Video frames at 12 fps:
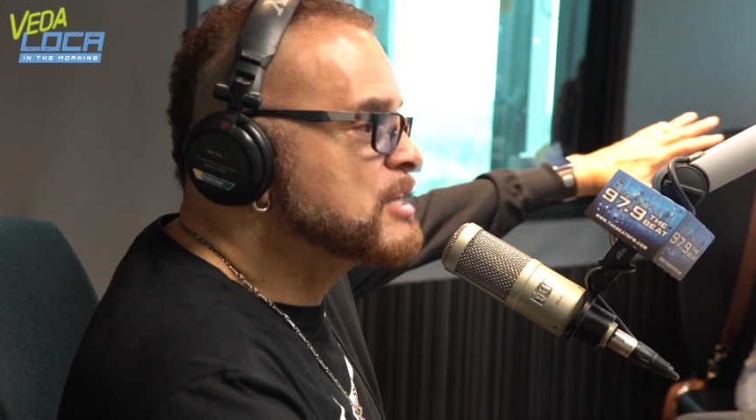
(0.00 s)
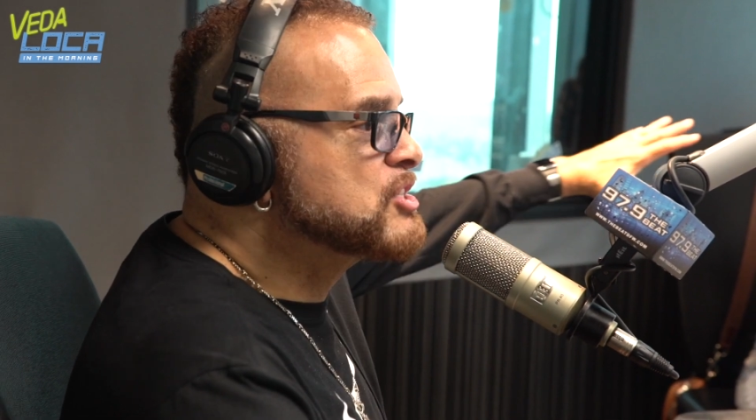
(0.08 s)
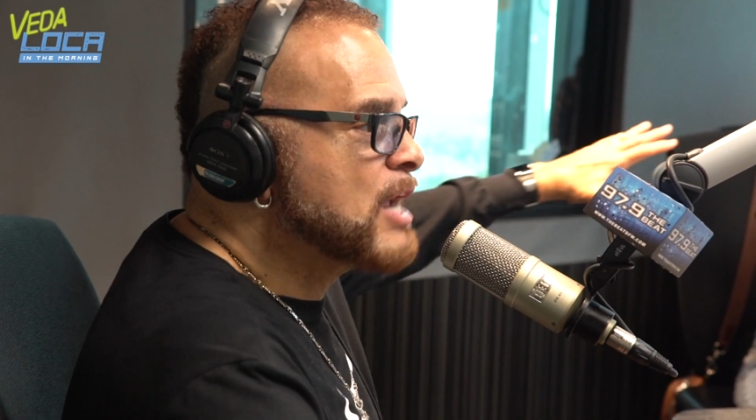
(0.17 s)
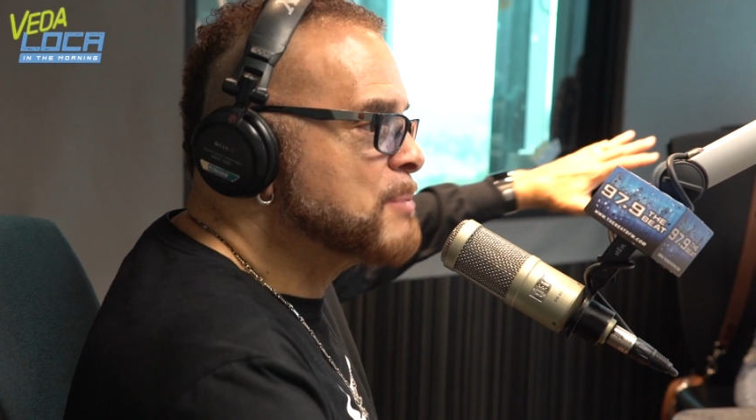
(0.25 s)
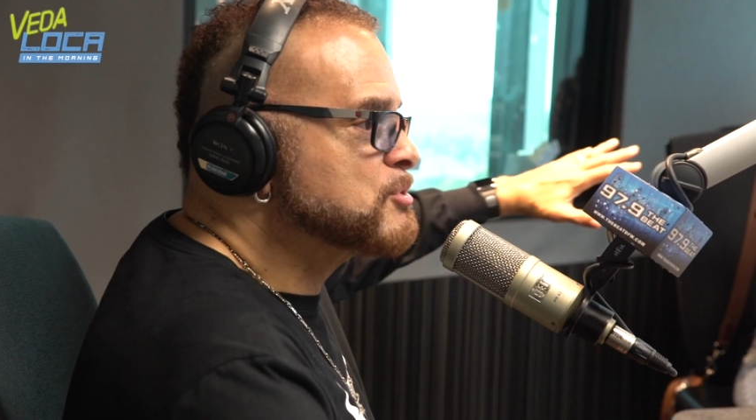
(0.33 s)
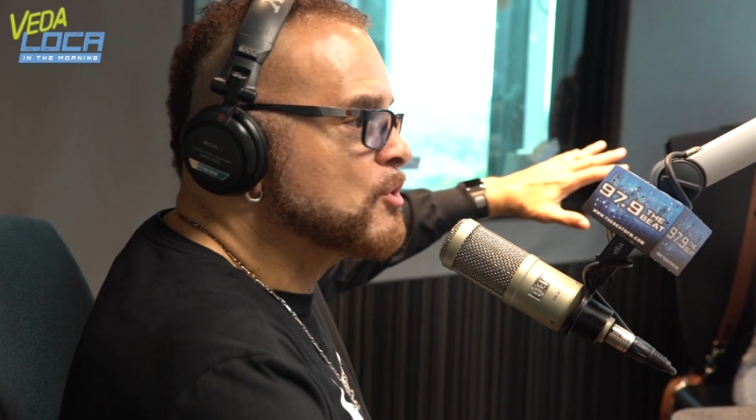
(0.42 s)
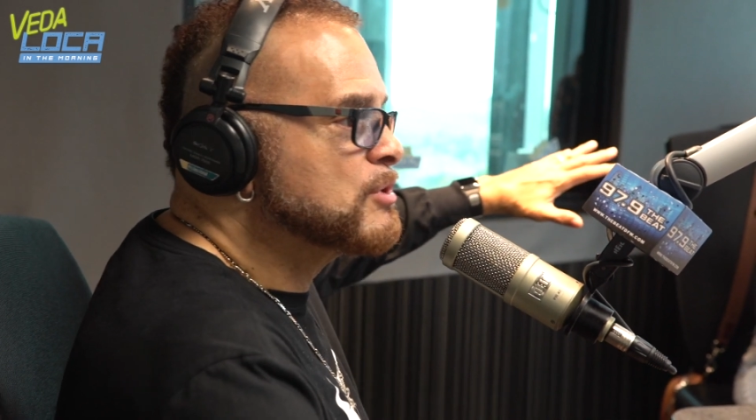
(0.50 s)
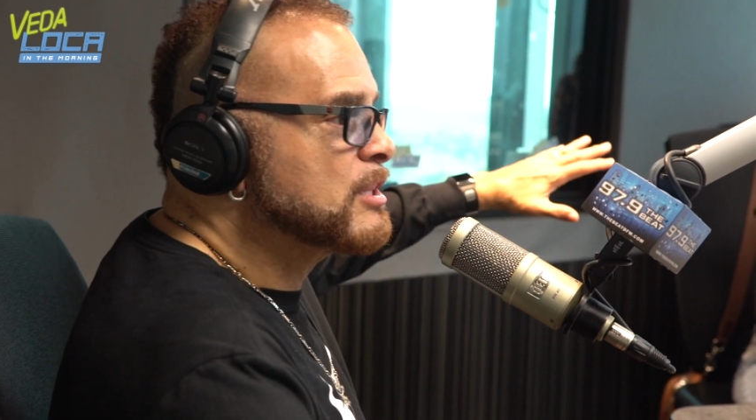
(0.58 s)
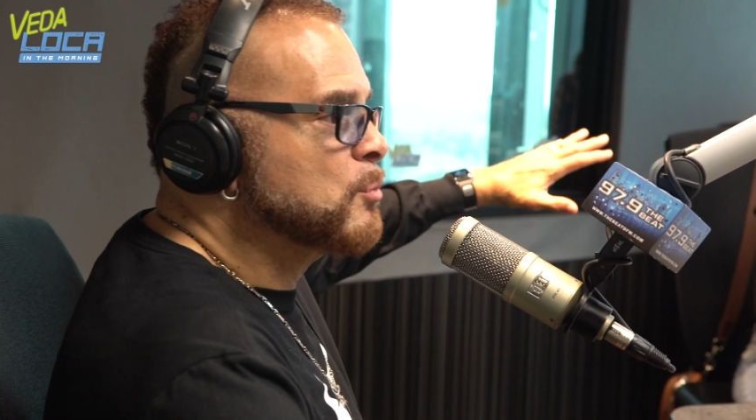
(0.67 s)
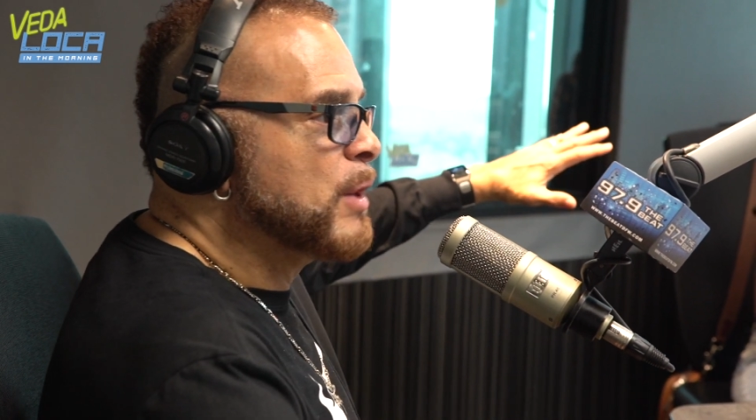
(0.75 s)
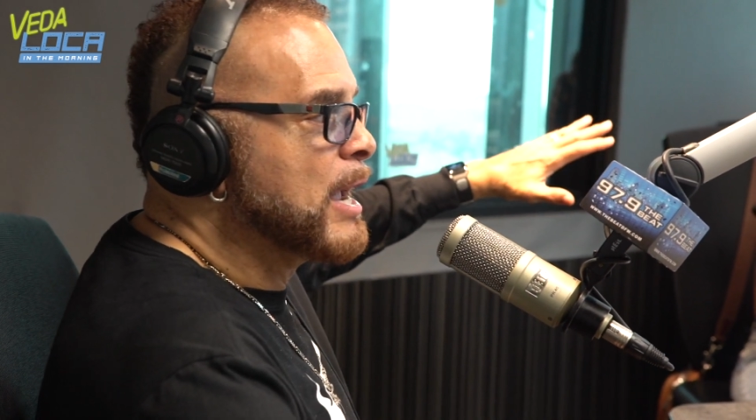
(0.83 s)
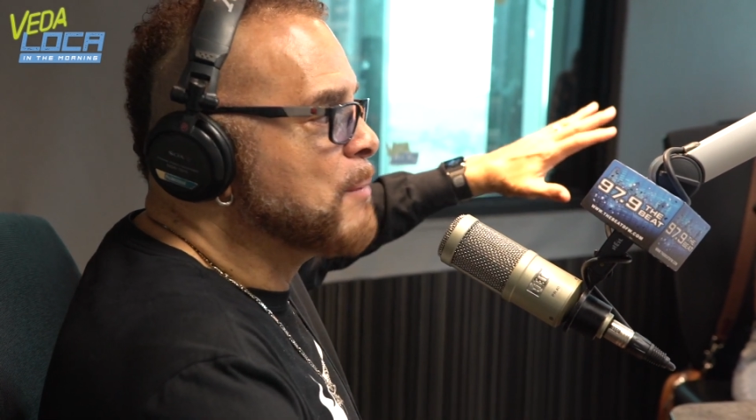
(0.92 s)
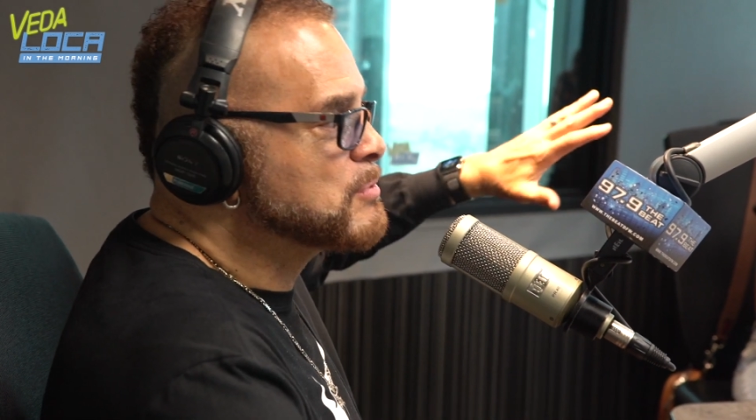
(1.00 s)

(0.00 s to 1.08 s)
my chops to another way. I